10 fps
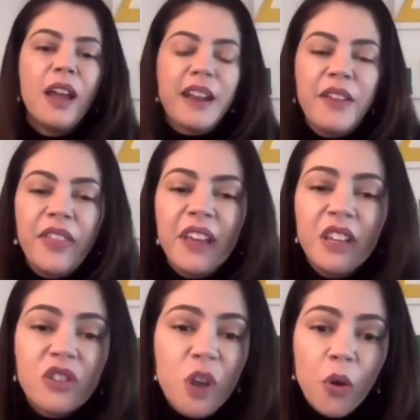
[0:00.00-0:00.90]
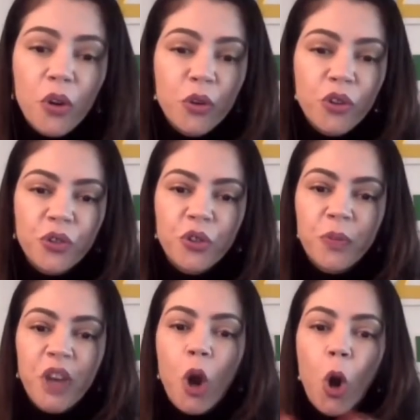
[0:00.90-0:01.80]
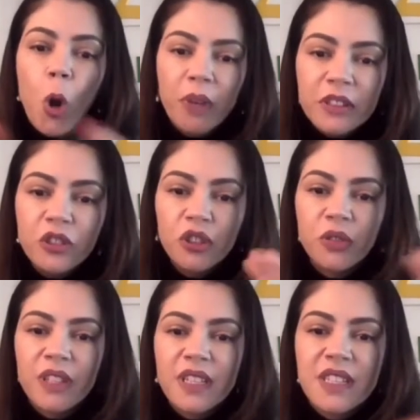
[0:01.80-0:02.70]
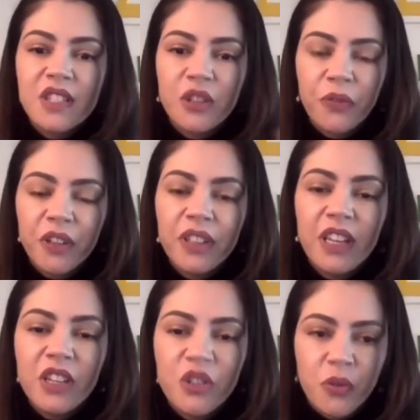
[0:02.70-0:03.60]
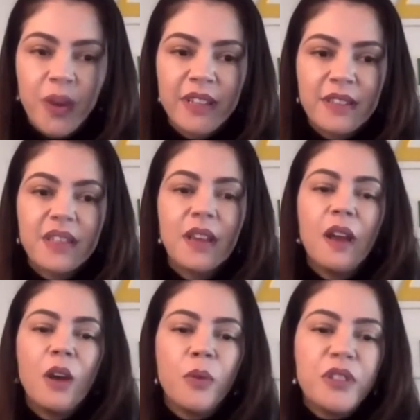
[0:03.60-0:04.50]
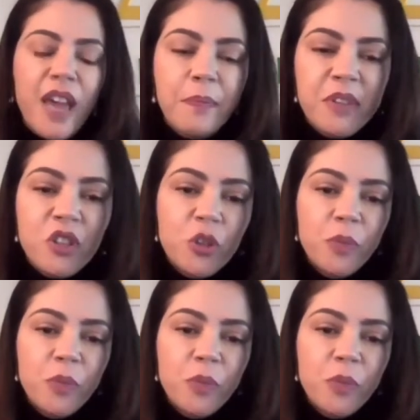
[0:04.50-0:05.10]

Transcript: and I think it's so crucial to be open to these different instruments which happens to